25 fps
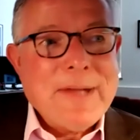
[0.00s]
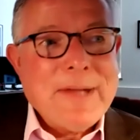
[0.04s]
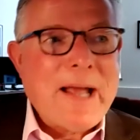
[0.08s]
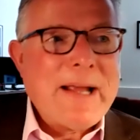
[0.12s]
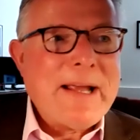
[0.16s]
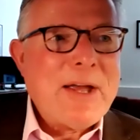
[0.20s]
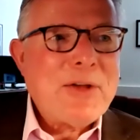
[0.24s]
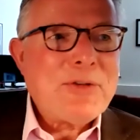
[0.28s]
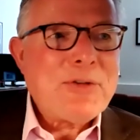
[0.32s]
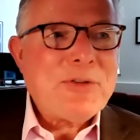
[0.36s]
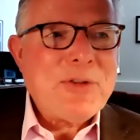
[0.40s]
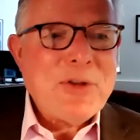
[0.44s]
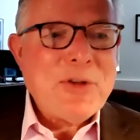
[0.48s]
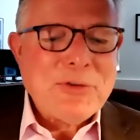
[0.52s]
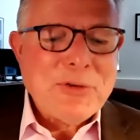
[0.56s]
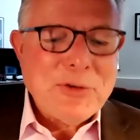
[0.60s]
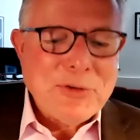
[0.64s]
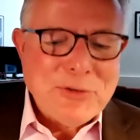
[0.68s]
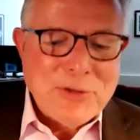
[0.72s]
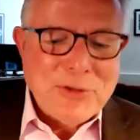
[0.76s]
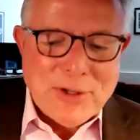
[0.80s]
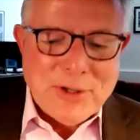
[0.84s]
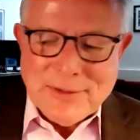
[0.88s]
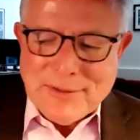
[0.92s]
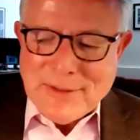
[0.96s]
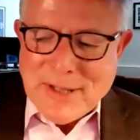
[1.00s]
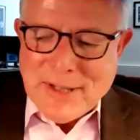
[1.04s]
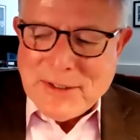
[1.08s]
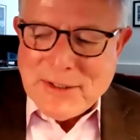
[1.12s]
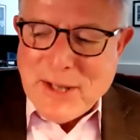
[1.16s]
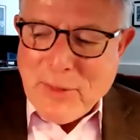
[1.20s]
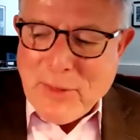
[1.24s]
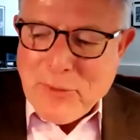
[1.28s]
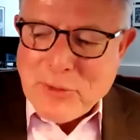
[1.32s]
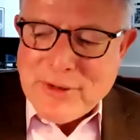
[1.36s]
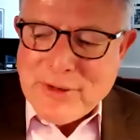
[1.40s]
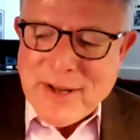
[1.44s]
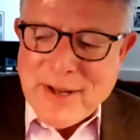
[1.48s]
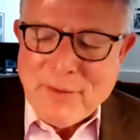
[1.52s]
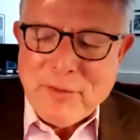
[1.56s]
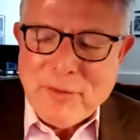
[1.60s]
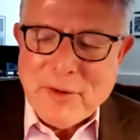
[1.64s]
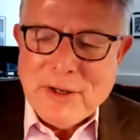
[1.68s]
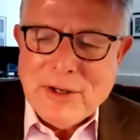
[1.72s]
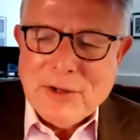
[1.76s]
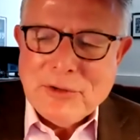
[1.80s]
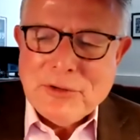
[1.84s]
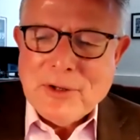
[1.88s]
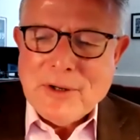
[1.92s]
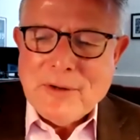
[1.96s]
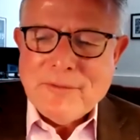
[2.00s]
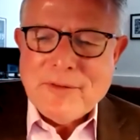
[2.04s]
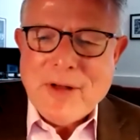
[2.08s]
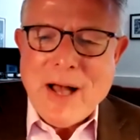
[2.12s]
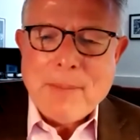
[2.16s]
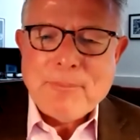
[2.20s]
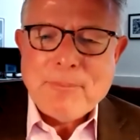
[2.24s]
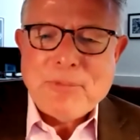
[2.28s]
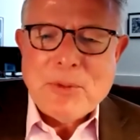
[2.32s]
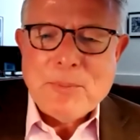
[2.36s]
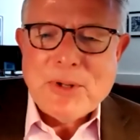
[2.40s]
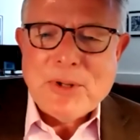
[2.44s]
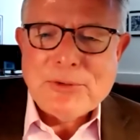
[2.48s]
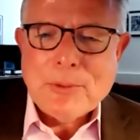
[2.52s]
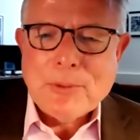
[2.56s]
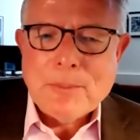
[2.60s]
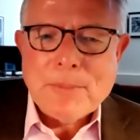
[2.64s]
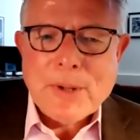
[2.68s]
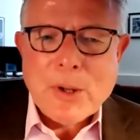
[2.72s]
I guess this is a, another definition of optimism.